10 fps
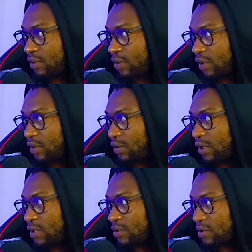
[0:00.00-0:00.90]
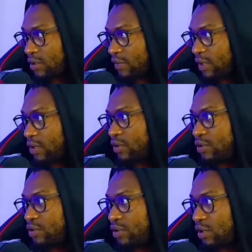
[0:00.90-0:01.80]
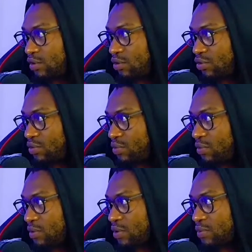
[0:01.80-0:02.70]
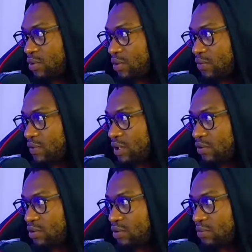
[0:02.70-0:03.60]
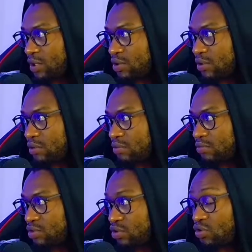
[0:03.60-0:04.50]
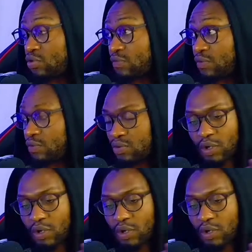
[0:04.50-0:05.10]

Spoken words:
Okay, looking at success and art, do you think YouTube should be some sort of scale to measure YouTube views?